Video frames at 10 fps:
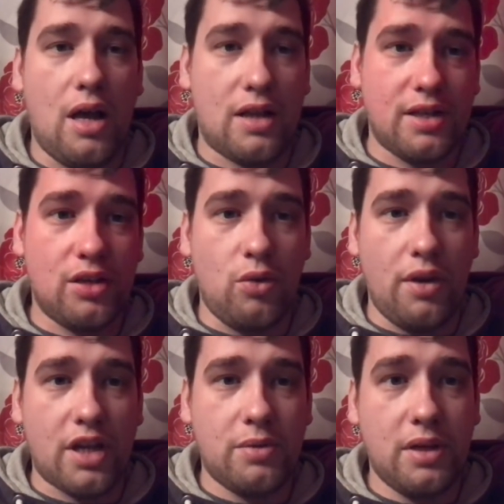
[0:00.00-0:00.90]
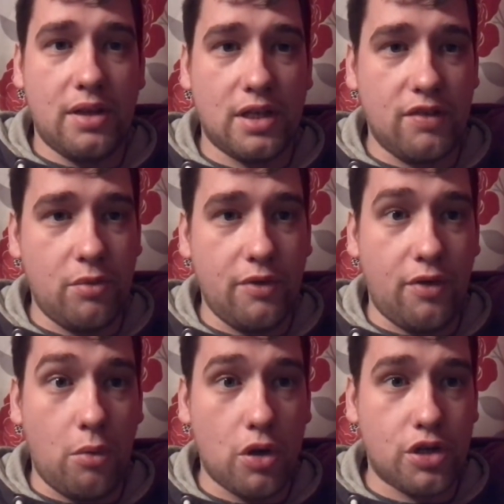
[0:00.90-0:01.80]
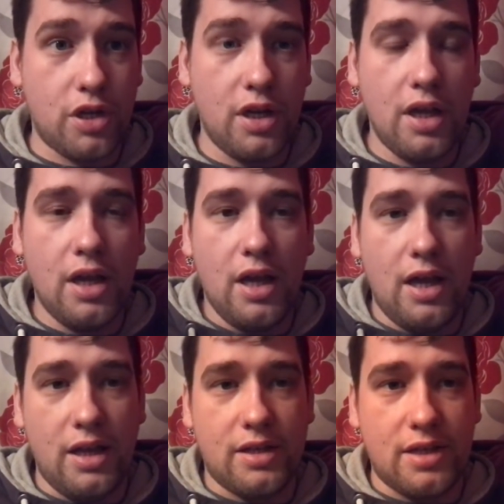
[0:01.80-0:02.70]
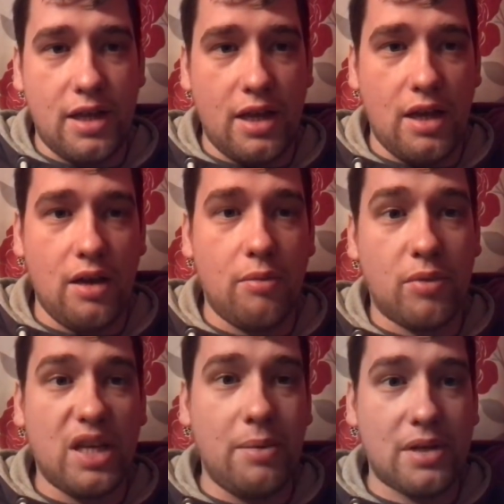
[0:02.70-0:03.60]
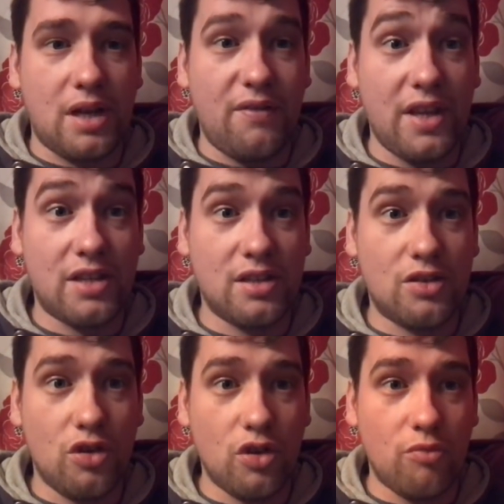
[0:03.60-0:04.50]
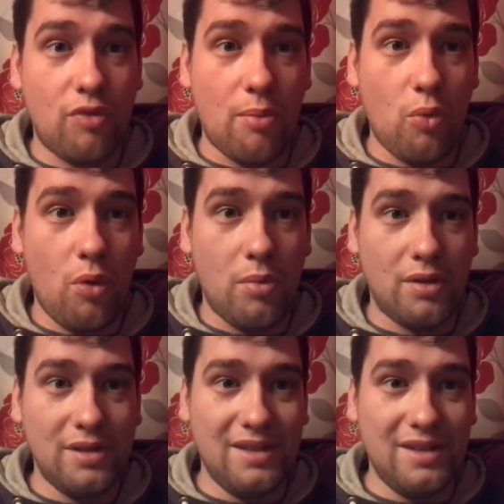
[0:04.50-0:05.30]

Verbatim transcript: I'll see you all next week. Thanks everybody for watching. And uh, keep yourself nice and tucked up, wrapped warm.